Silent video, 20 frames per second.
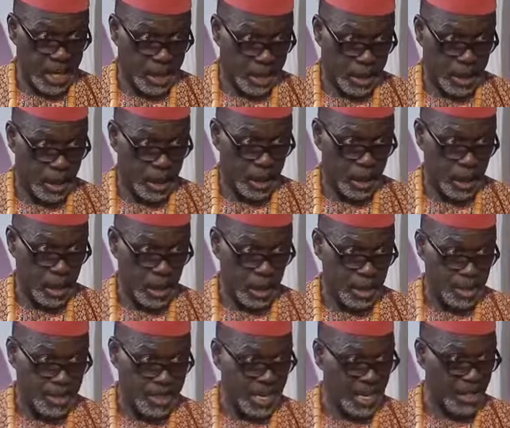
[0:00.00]
king
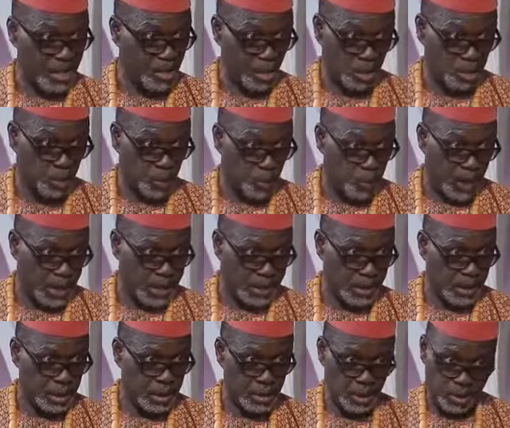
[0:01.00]
cannot
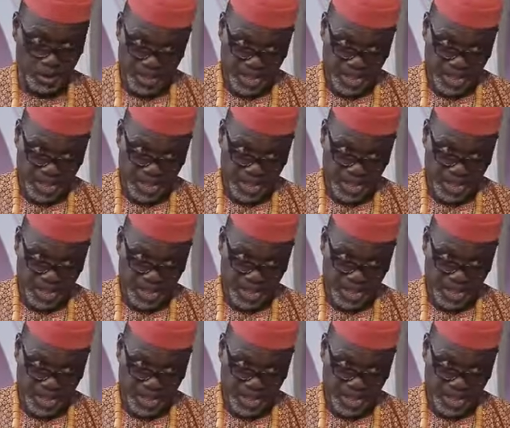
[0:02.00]
wait